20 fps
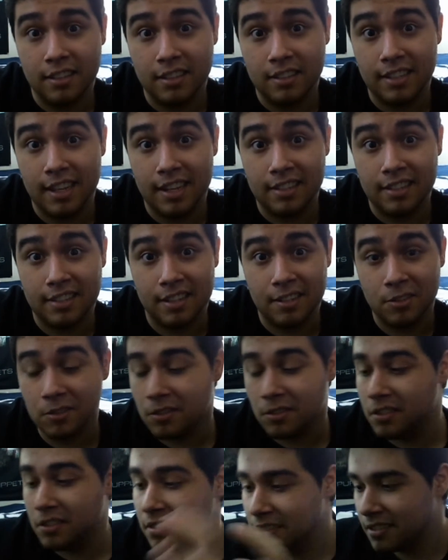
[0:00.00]
Dance
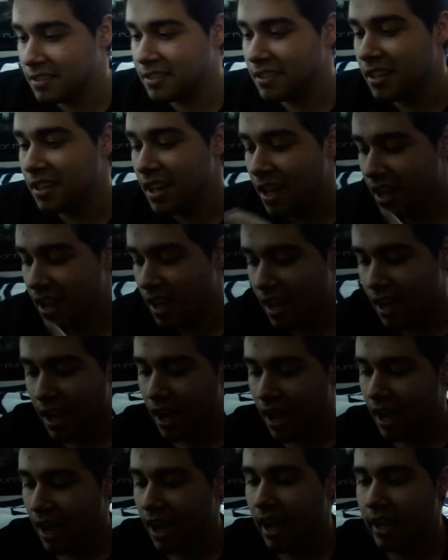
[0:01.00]
Central.
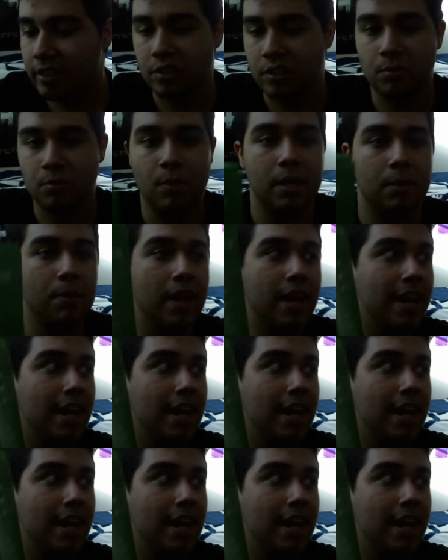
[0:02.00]
I just made my